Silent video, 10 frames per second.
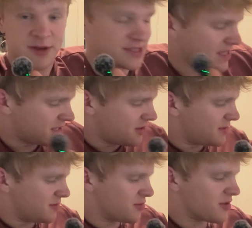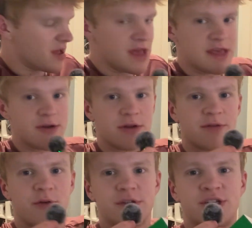using that cube anymore. You can of
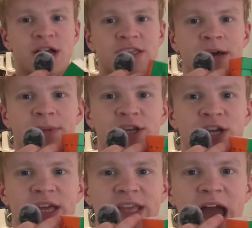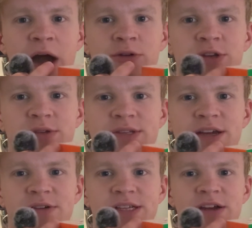course check that by checking the outer two
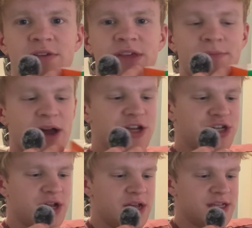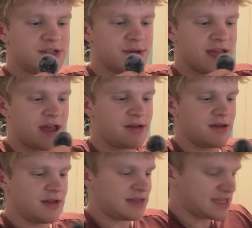stickers here if they match. So again,
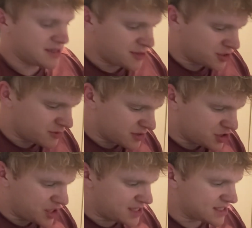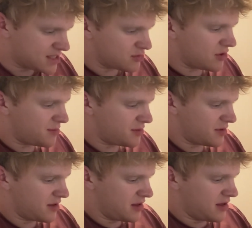last time I showed an adjacent swap.
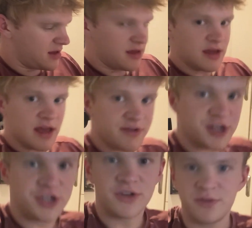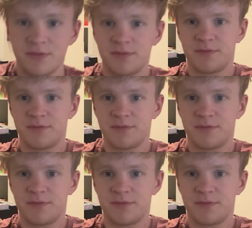If I show